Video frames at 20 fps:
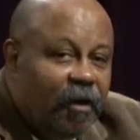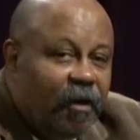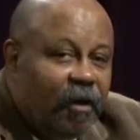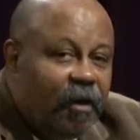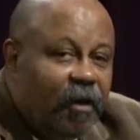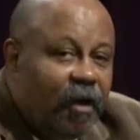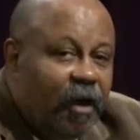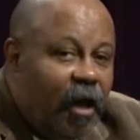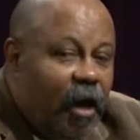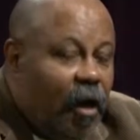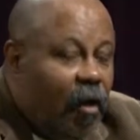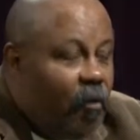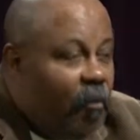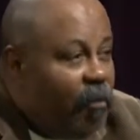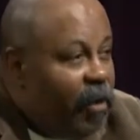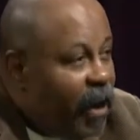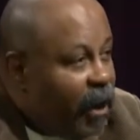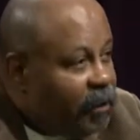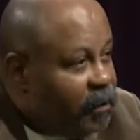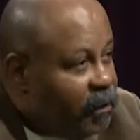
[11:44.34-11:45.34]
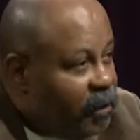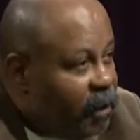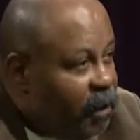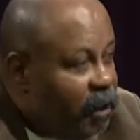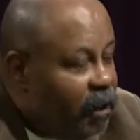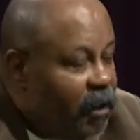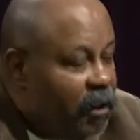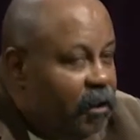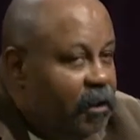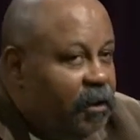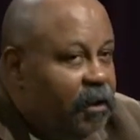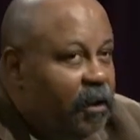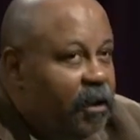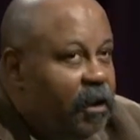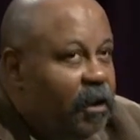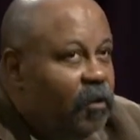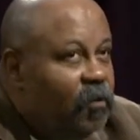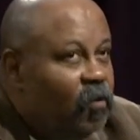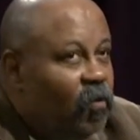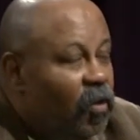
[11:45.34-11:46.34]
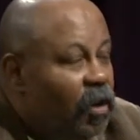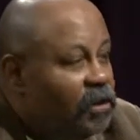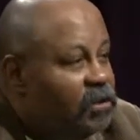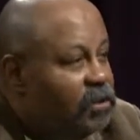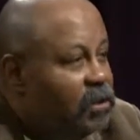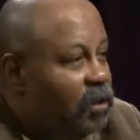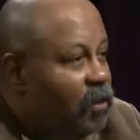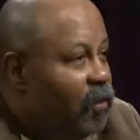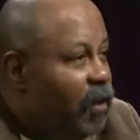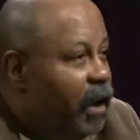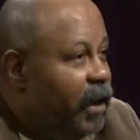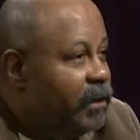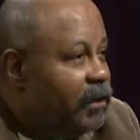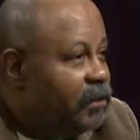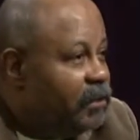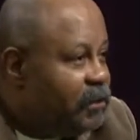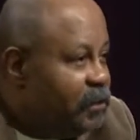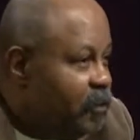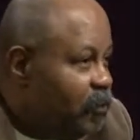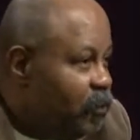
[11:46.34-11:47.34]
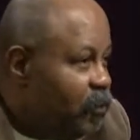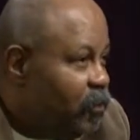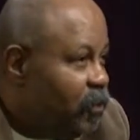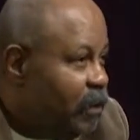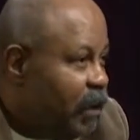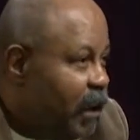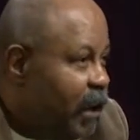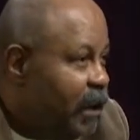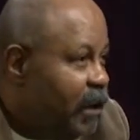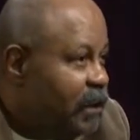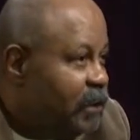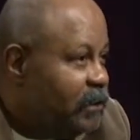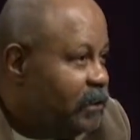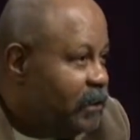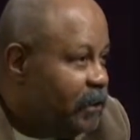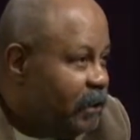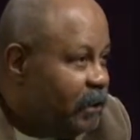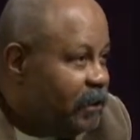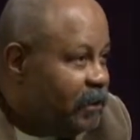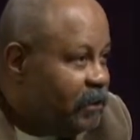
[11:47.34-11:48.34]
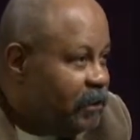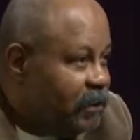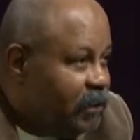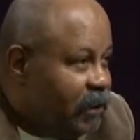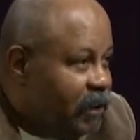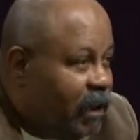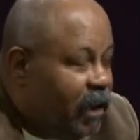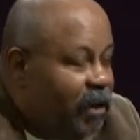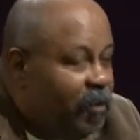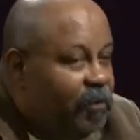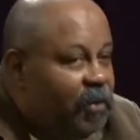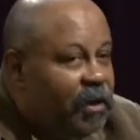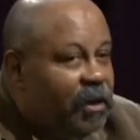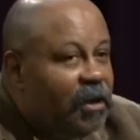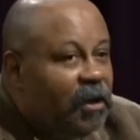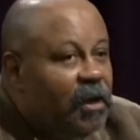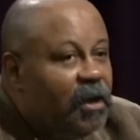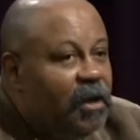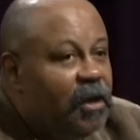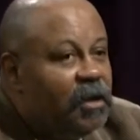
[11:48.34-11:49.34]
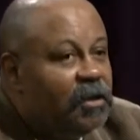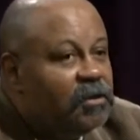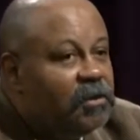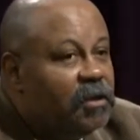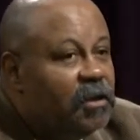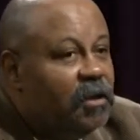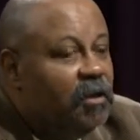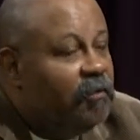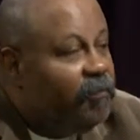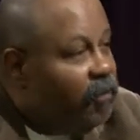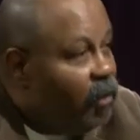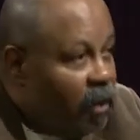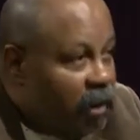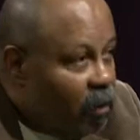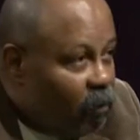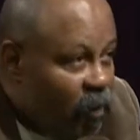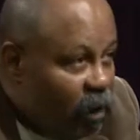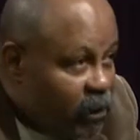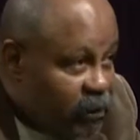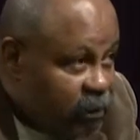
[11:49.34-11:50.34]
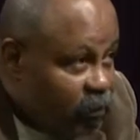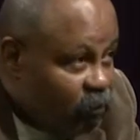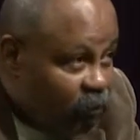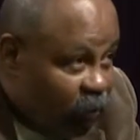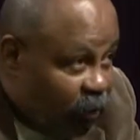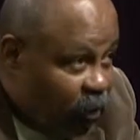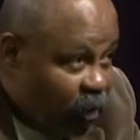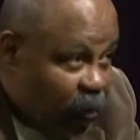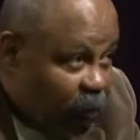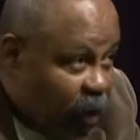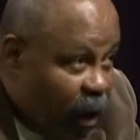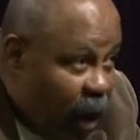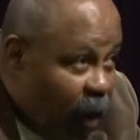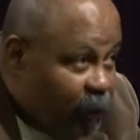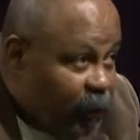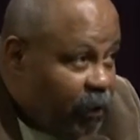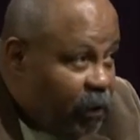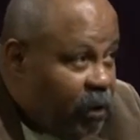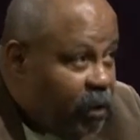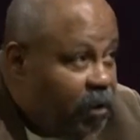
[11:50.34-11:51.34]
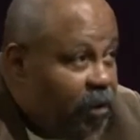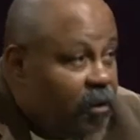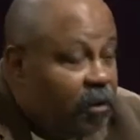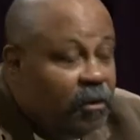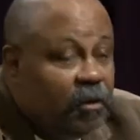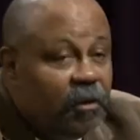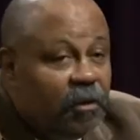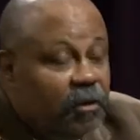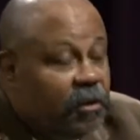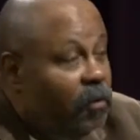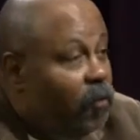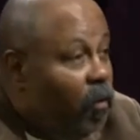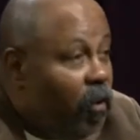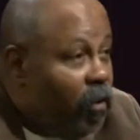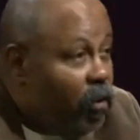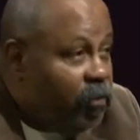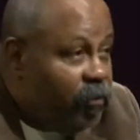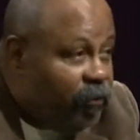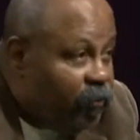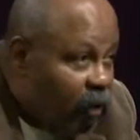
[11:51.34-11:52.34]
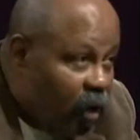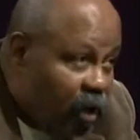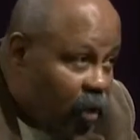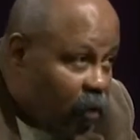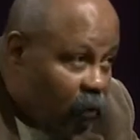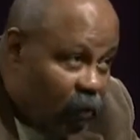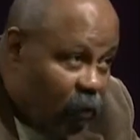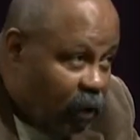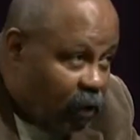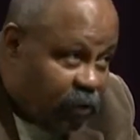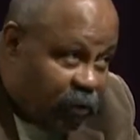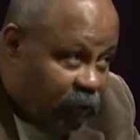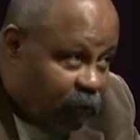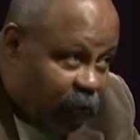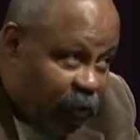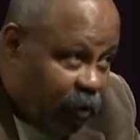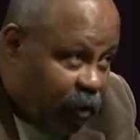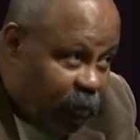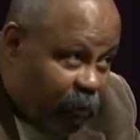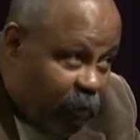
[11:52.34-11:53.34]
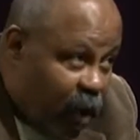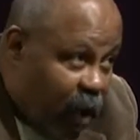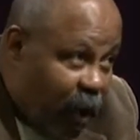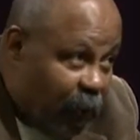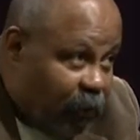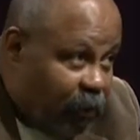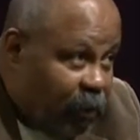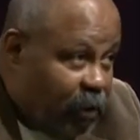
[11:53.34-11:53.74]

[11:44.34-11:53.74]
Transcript: Now, back then, it wasn't quite as simple as it is today because funk wasn't very popular. The word funk wasn't very popular.